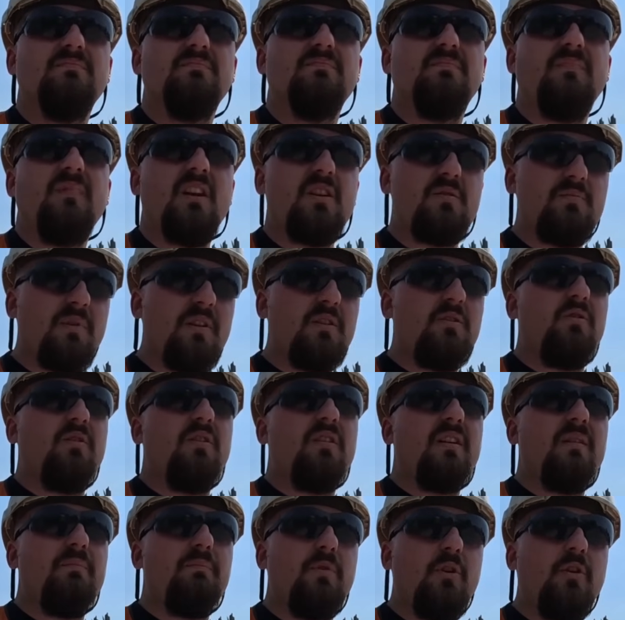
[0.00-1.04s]
Yes, but you
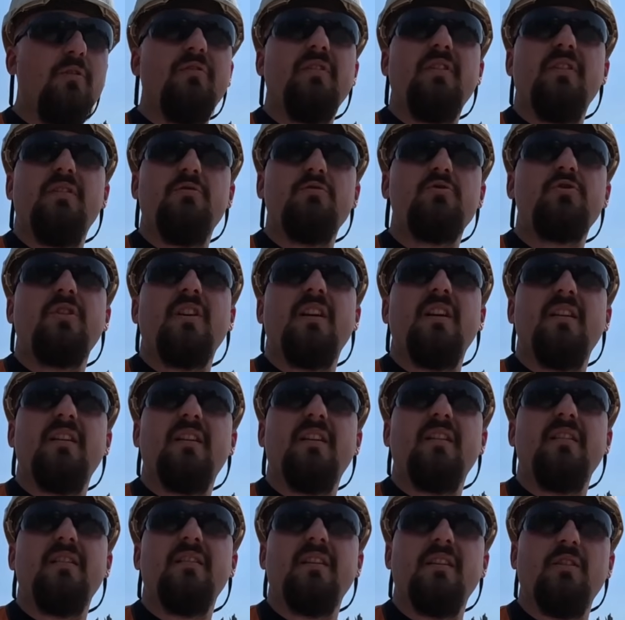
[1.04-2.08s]
are above industry area
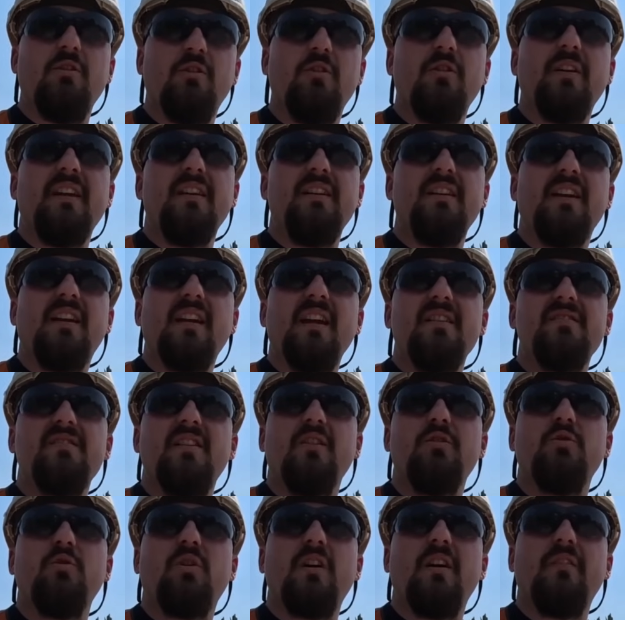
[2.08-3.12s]
and the law indicates
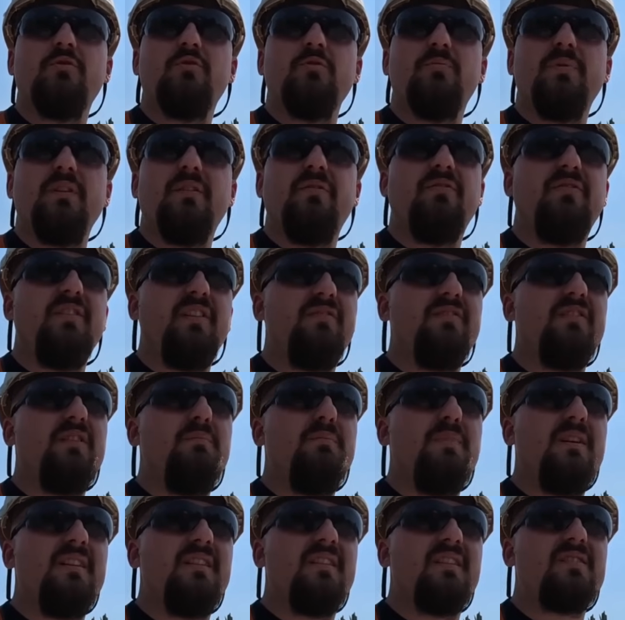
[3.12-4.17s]
that you have to be 50
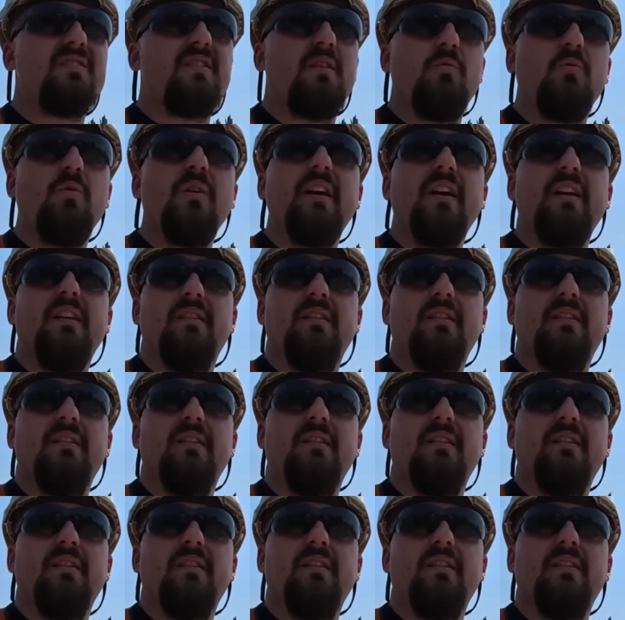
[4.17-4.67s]
meters away.